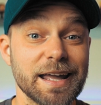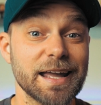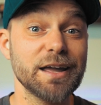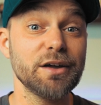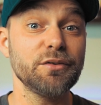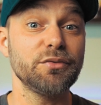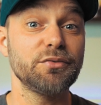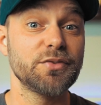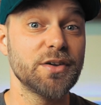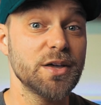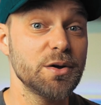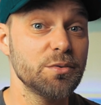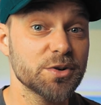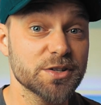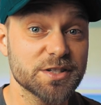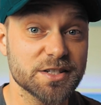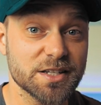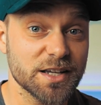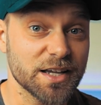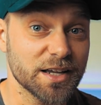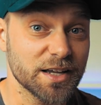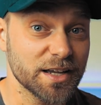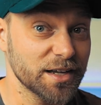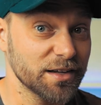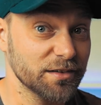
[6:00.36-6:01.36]
if he
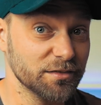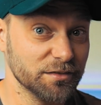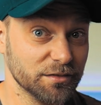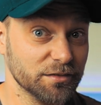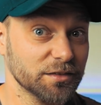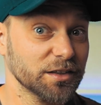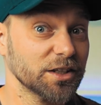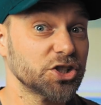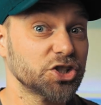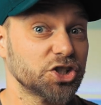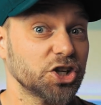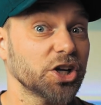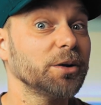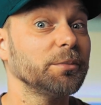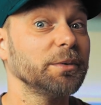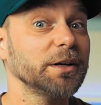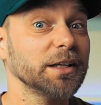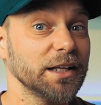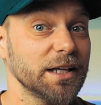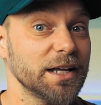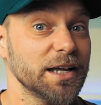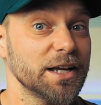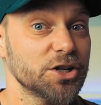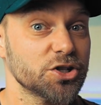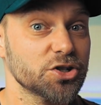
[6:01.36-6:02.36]
was
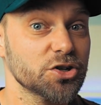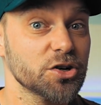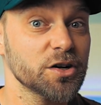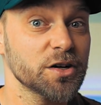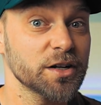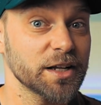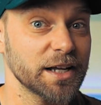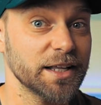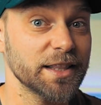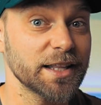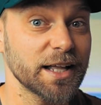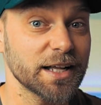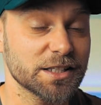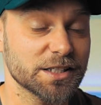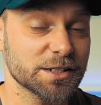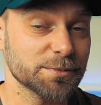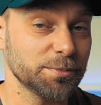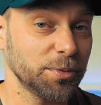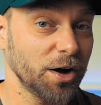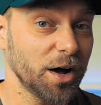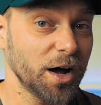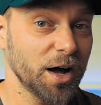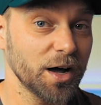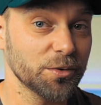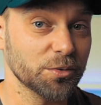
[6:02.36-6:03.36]
legitimately injured in that
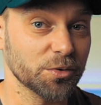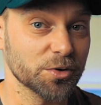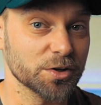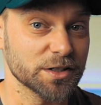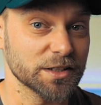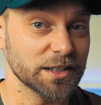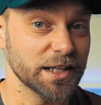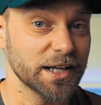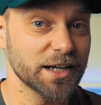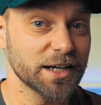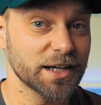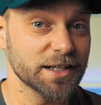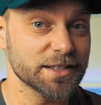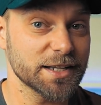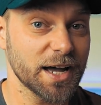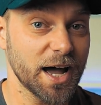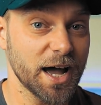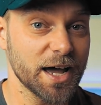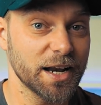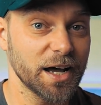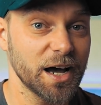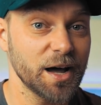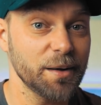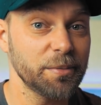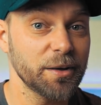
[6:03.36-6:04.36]
spot where his leg got
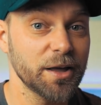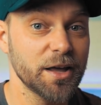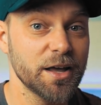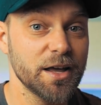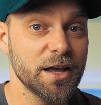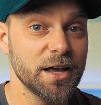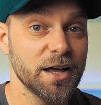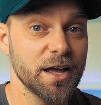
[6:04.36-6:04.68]
tied up